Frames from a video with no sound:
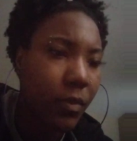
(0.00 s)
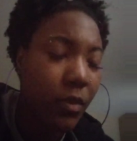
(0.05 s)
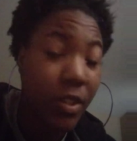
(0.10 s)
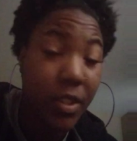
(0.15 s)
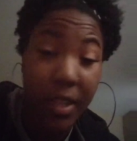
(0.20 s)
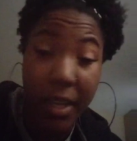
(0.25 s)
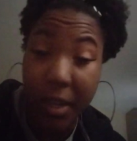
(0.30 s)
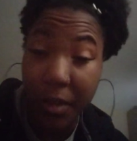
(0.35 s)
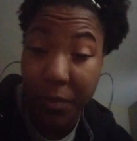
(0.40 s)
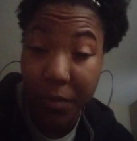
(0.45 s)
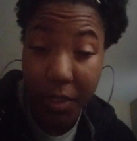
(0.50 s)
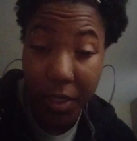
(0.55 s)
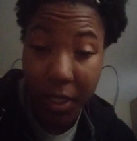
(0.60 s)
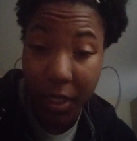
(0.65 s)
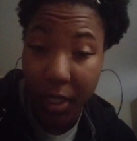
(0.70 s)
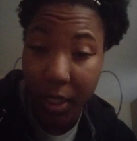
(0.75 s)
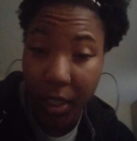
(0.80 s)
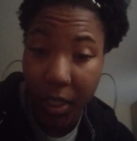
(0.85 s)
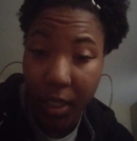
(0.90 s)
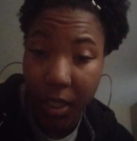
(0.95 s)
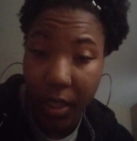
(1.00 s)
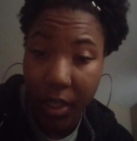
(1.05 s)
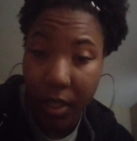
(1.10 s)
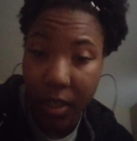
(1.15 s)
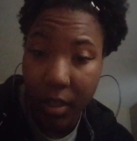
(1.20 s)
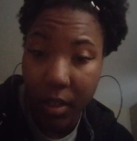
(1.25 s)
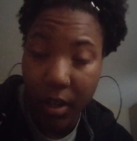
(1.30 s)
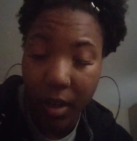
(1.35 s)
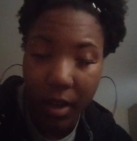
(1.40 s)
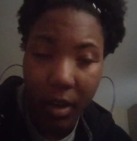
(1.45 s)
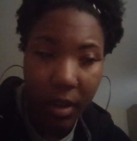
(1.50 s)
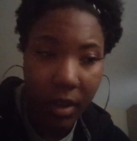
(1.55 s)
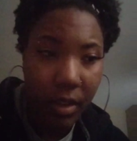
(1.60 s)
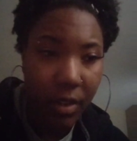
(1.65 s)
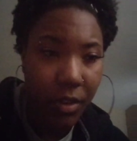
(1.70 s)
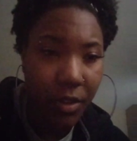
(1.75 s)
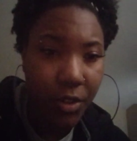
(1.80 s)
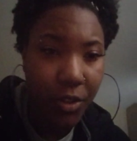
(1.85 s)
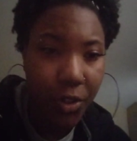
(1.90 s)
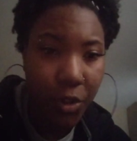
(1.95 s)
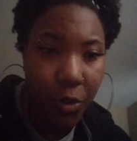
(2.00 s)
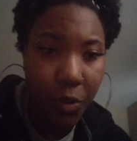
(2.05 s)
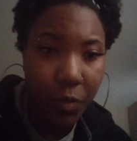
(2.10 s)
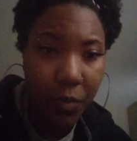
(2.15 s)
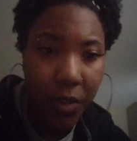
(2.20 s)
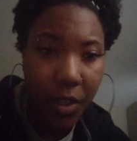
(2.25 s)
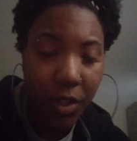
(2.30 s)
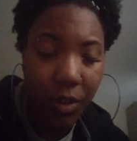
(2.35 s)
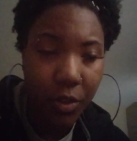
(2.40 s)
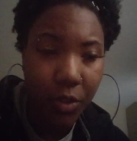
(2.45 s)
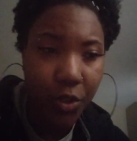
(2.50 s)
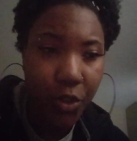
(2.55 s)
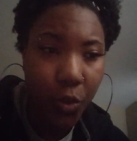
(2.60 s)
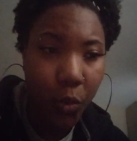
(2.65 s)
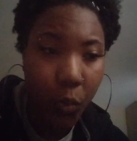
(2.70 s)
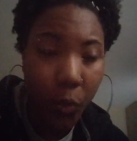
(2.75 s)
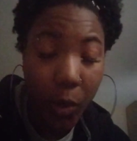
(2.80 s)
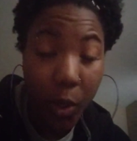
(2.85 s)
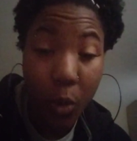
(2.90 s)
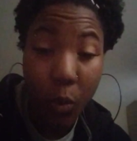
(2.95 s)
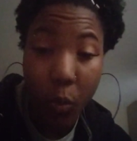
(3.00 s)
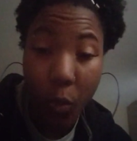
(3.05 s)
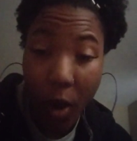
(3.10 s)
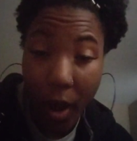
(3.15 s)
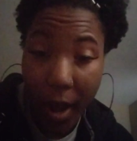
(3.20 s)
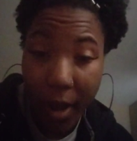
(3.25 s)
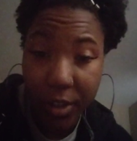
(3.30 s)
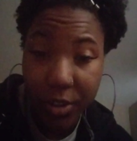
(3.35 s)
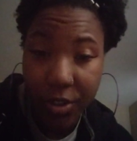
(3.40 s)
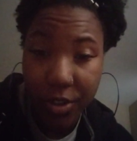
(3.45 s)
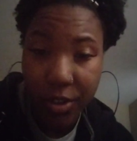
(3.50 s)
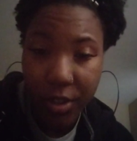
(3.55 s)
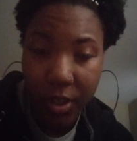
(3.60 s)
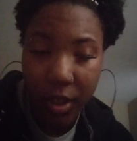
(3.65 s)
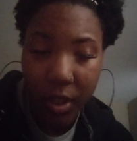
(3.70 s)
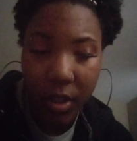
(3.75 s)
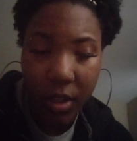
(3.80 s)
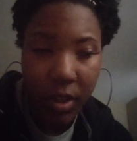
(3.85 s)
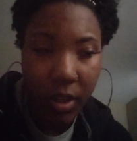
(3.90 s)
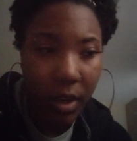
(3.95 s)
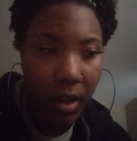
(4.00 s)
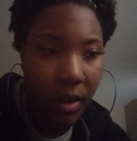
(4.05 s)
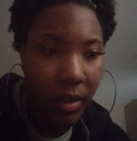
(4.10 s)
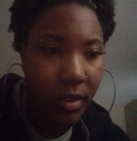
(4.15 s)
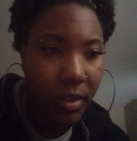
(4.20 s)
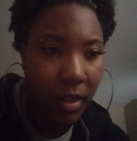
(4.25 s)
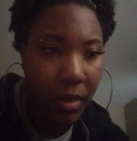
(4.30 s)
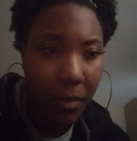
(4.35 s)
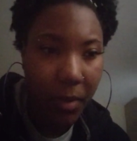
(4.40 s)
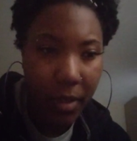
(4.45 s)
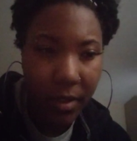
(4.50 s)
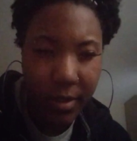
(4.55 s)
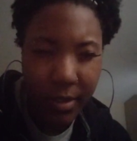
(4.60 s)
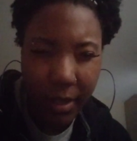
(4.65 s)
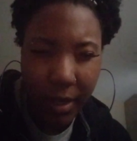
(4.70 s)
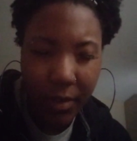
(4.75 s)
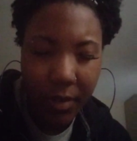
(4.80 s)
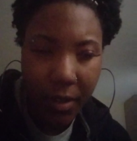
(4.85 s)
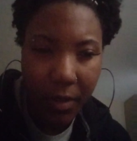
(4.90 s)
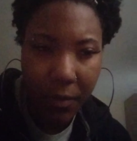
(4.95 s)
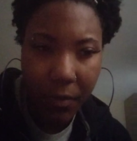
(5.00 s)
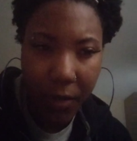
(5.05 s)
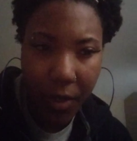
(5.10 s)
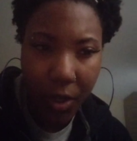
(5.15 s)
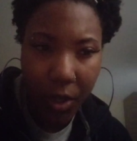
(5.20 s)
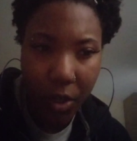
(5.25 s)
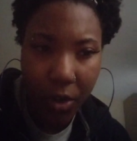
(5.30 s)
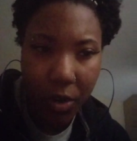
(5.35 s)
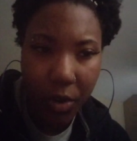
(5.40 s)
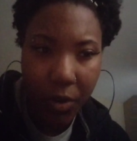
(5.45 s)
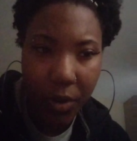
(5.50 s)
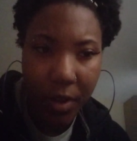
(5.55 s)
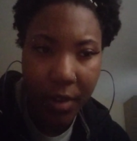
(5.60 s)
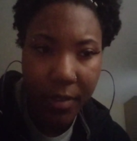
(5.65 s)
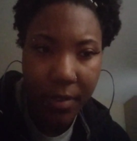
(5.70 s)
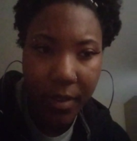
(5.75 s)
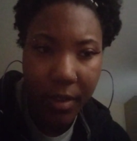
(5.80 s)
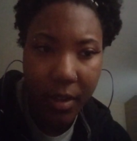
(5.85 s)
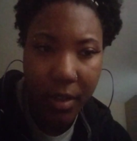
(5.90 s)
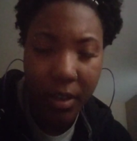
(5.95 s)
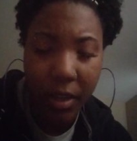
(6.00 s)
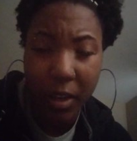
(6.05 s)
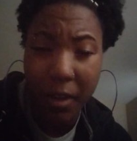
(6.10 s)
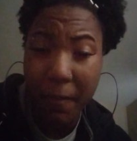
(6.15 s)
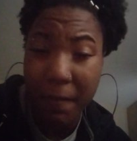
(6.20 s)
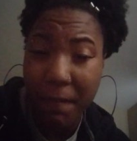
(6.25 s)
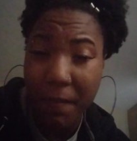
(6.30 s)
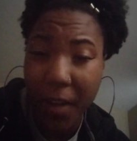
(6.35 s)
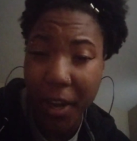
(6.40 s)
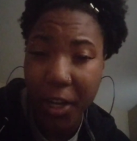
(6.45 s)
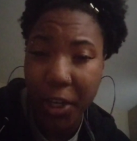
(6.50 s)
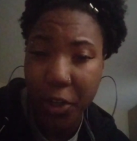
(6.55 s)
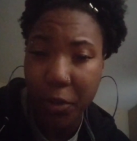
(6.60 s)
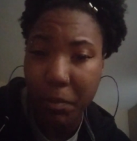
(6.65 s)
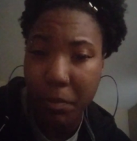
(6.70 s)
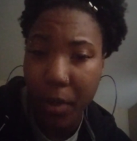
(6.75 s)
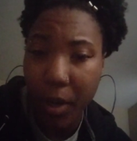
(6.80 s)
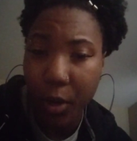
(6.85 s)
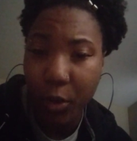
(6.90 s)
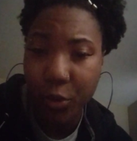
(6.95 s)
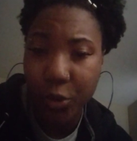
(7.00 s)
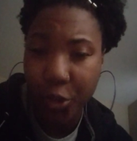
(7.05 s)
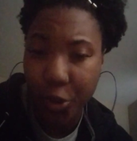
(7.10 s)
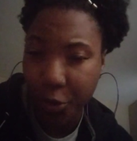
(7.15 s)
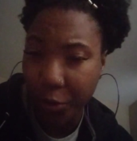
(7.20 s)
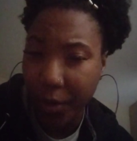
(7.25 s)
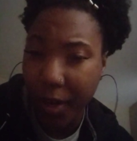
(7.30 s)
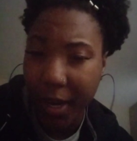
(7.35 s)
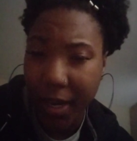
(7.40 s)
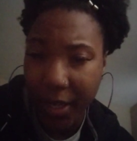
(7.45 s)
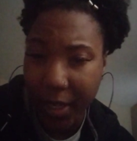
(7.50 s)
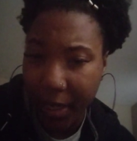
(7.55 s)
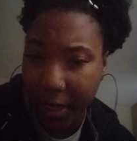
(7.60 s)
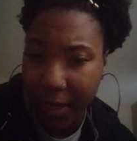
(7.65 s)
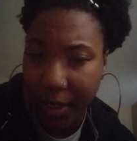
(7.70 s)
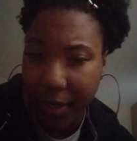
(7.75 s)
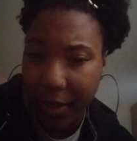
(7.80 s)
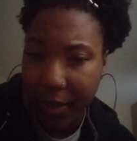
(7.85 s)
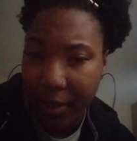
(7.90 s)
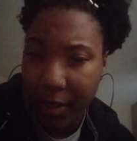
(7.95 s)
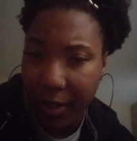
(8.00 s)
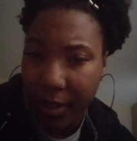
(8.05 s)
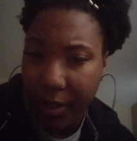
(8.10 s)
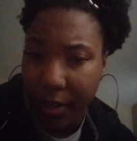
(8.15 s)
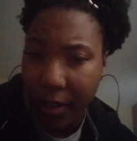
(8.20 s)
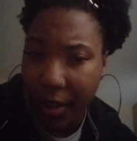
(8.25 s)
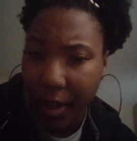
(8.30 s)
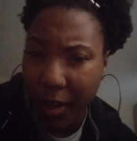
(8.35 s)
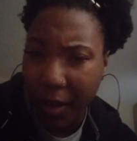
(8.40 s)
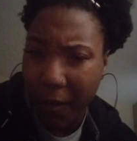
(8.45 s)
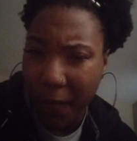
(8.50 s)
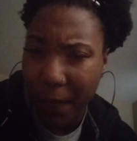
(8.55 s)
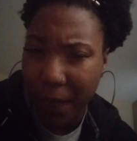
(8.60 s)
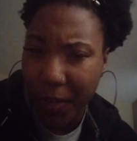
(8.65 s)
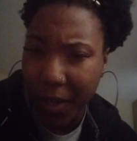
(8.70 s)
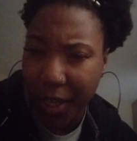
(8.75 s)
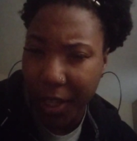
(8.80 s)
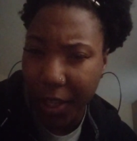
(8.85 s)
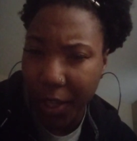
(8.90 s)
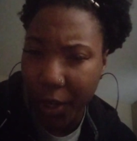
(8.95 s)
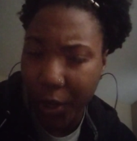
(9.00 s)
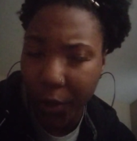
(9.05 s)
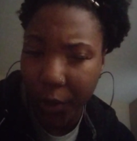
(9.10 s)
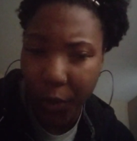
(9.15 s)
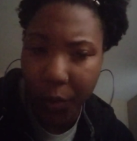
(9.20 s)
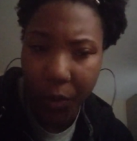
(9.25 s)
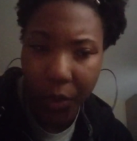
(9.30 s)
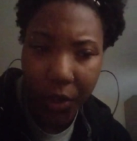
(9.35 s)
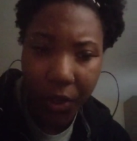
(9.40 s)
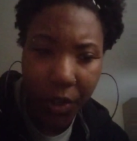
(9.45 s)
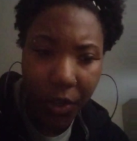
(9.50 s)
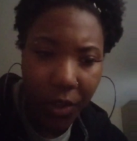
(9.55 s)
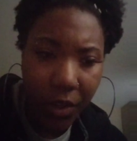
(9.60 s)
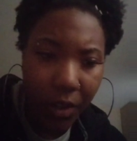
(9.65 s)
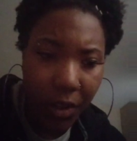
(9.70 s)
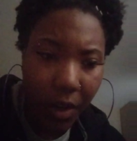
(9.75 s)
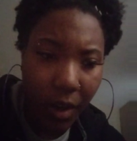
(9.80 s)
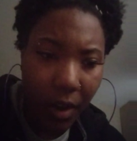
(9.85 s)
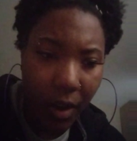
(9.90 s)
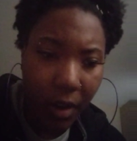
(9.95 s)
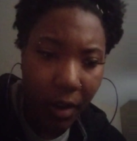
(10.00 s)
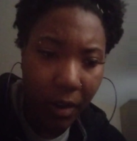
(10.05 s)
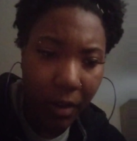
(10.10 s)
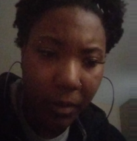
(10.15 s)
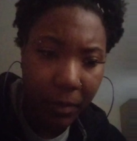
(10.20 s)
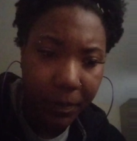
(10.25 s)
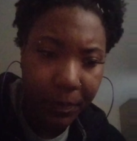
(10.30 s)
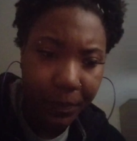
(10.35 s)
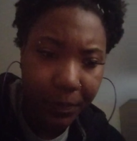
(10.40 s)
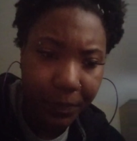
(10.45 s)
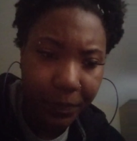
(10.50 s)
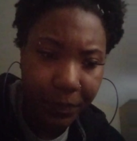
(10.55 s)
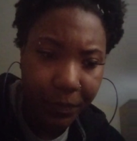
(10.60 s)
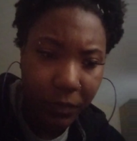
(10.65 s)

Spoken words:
safety. There's two videos you will watch. It's going to be a safety video and then a conveyor belt training video. Um,